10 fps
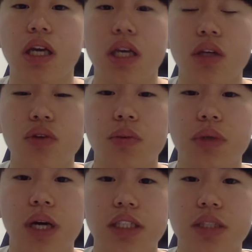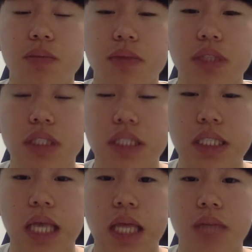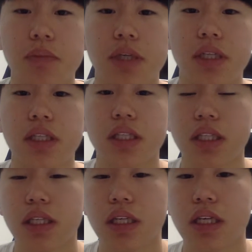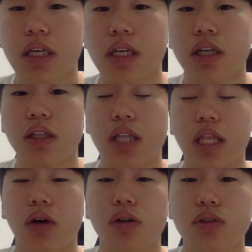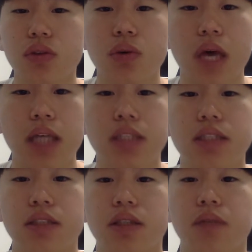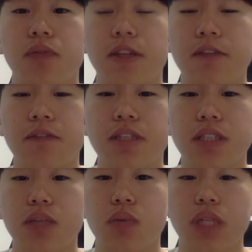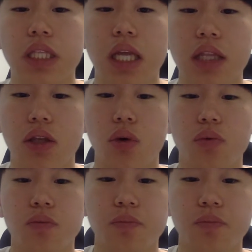It would be right to some extent, but they also has some benefits that we did not know.